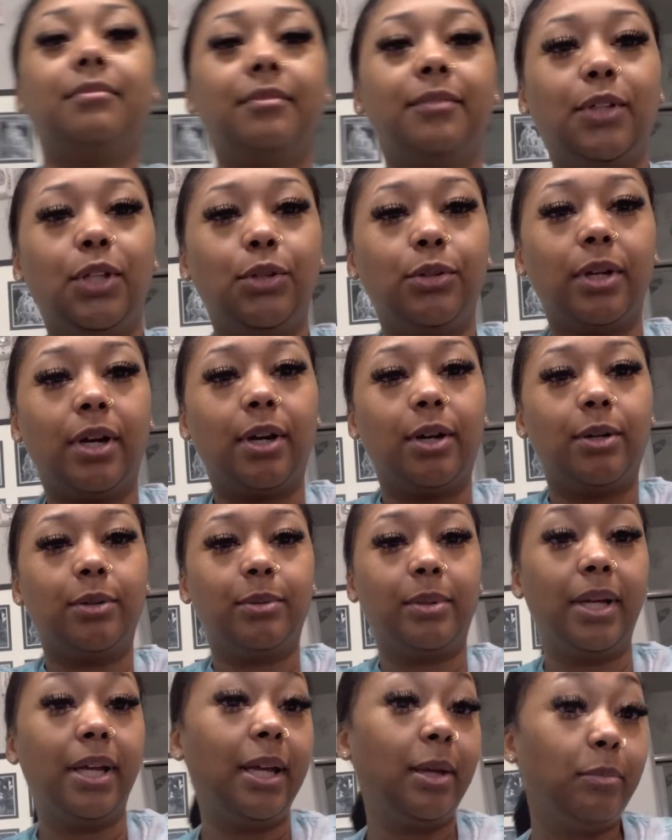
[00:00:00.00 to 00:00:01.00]
you know,
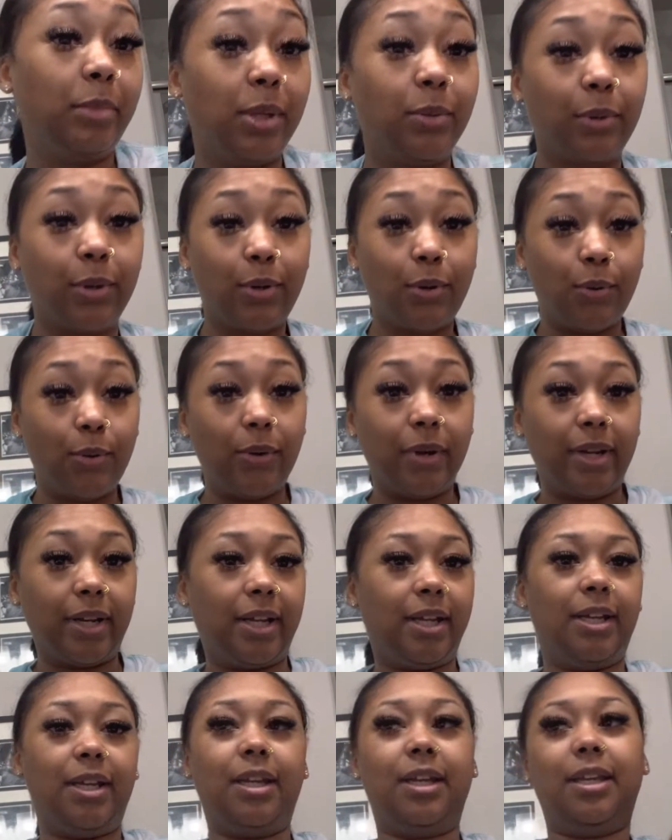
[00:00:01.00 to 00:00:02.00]
be
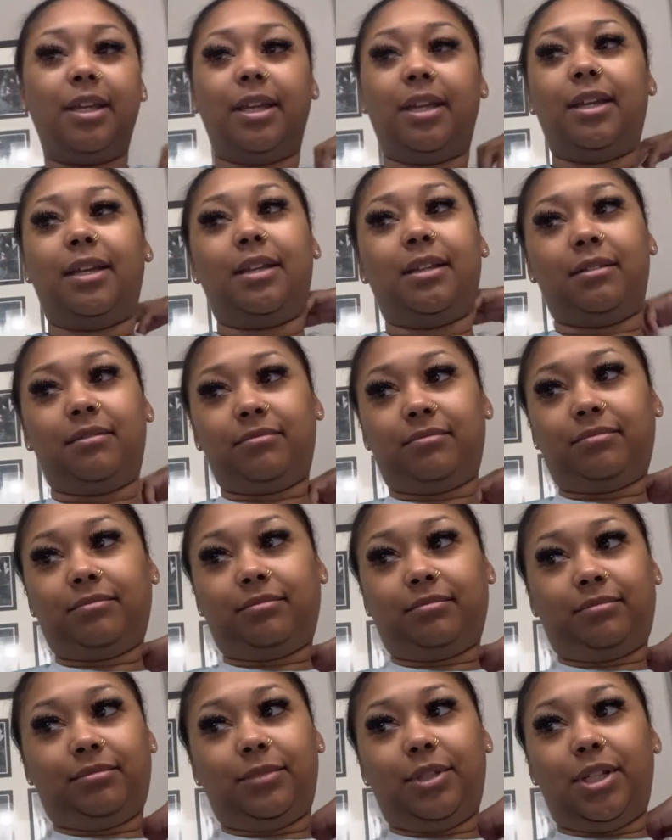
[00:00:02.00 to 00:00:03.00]
recording and,
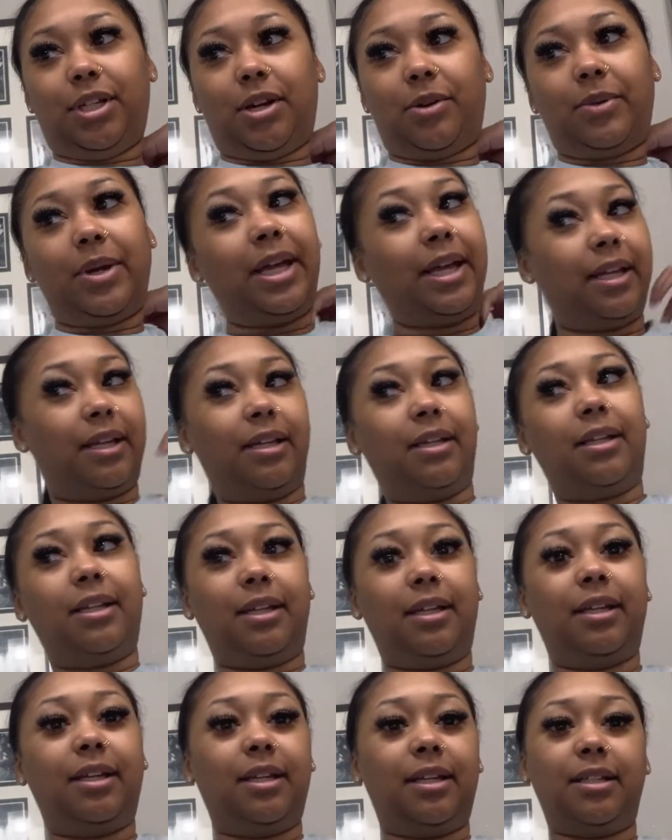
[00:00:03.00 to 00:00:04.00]
you know,
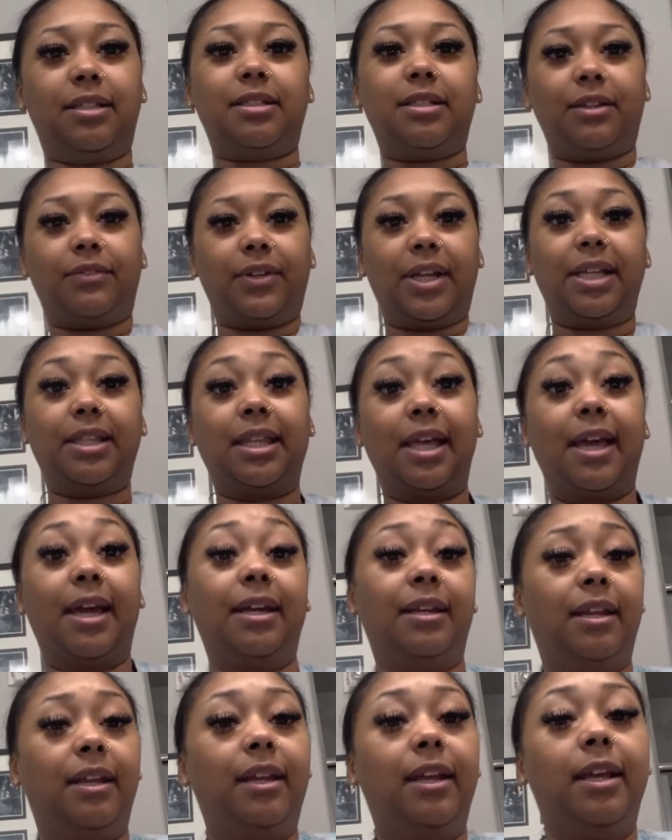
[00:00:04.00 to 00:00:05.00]
editing and stuff like that. I
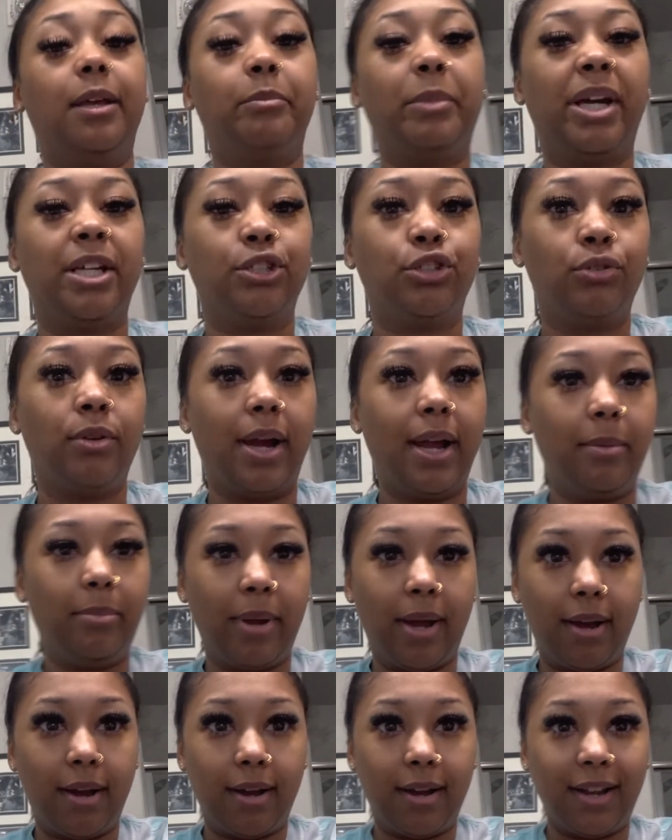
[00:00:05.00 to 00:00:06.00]
need to get my
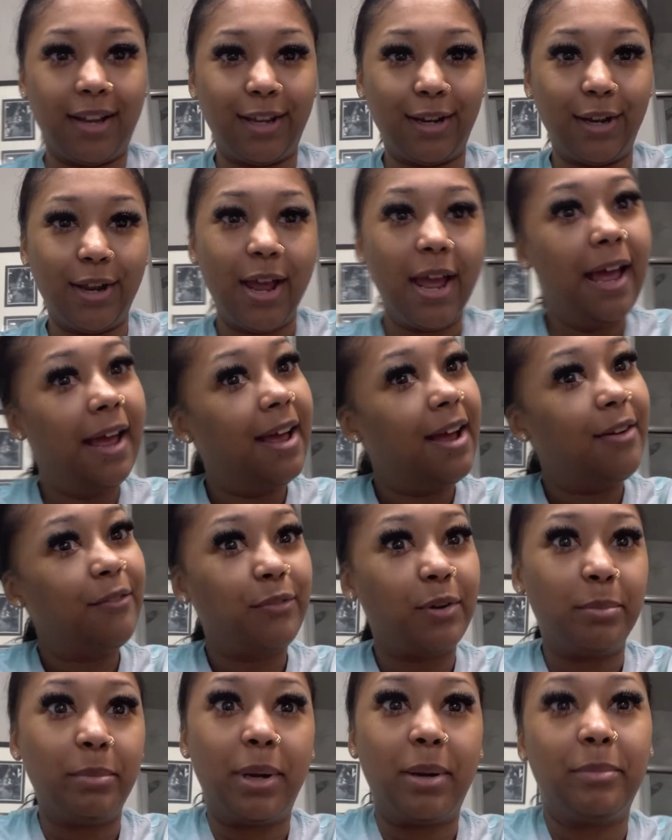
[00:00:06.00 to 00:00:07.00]
tripod
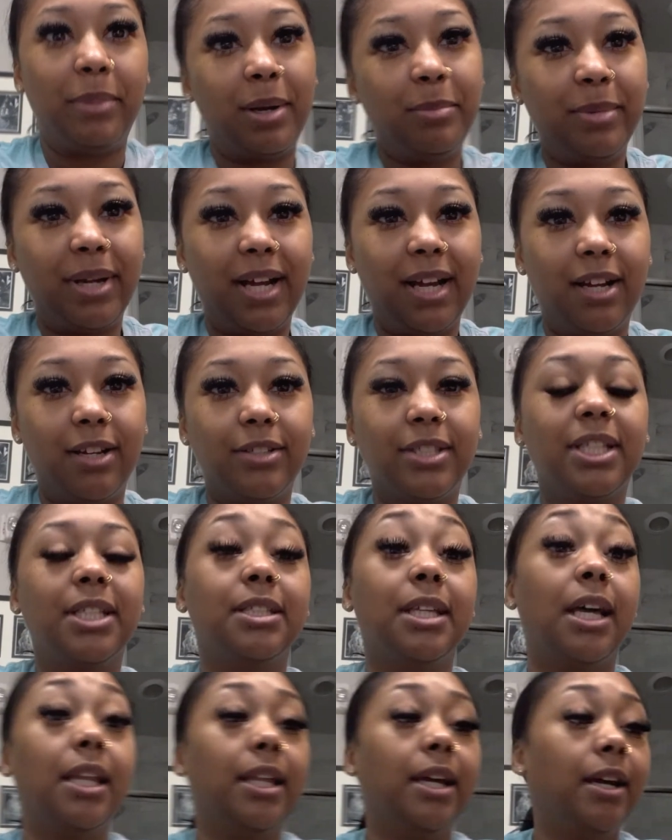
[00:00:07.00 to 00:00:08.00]
from my mama's house because
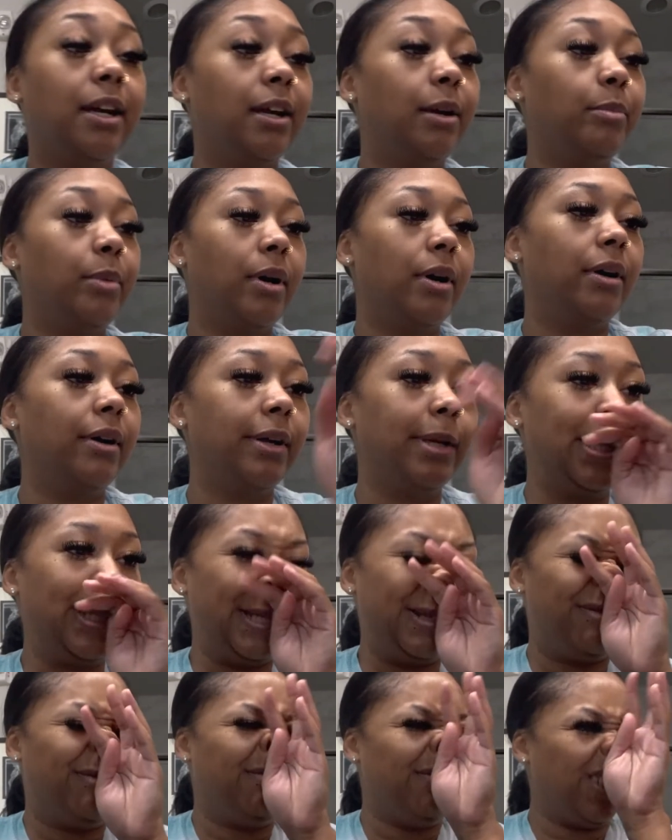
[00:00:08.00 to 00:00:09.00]
I let her borrow
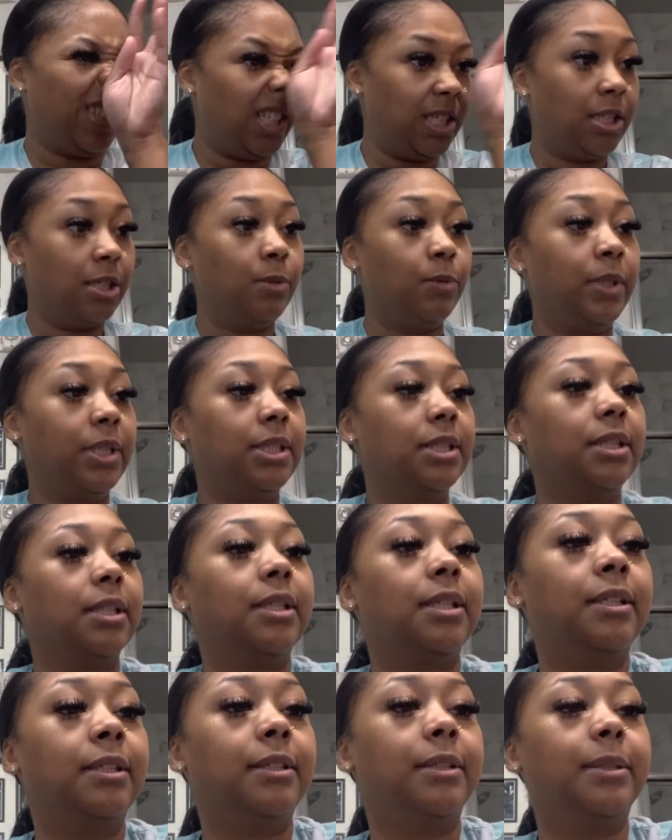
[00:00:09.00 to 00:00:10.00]
it when she went
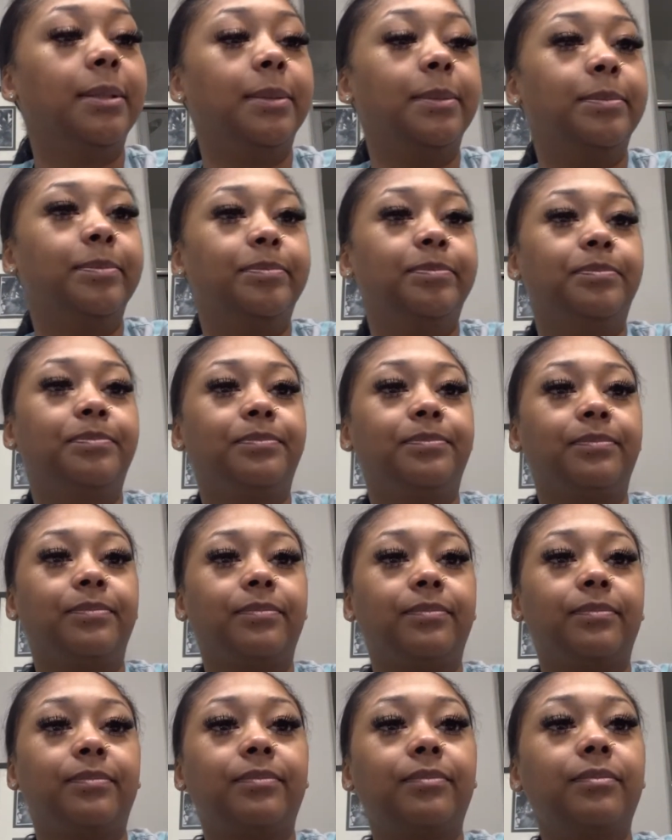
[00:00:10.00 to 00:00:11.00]
on
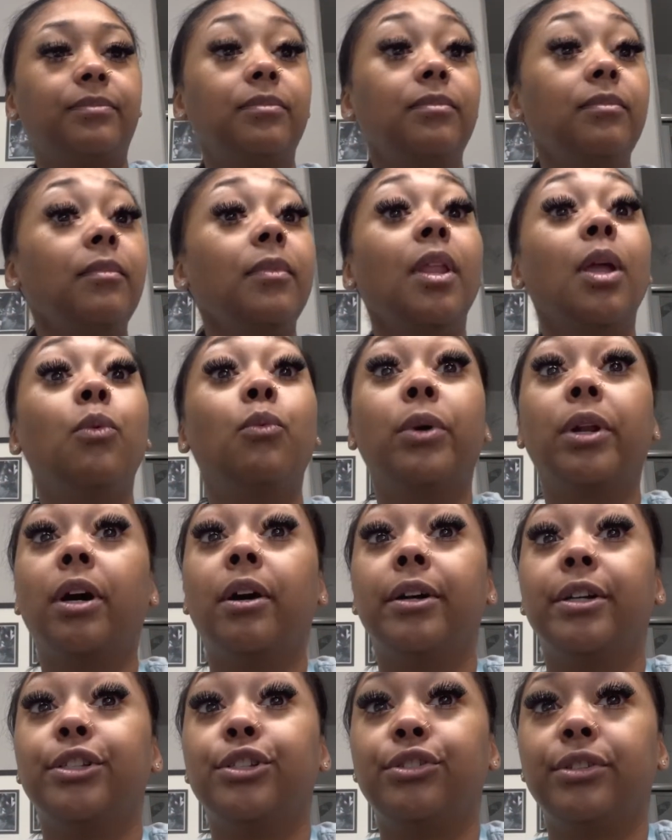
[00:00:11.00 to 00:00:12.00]

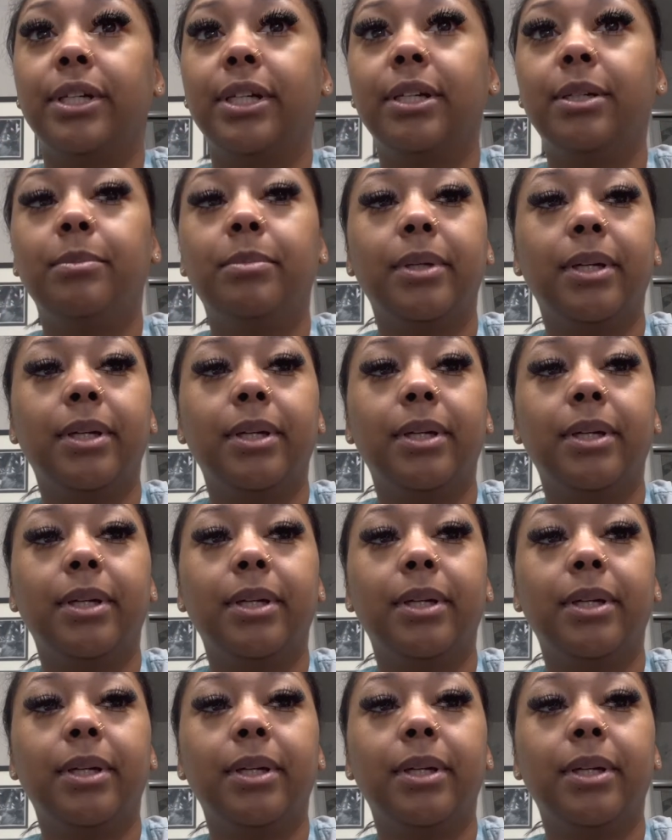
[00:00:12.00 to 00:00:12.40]
her trip.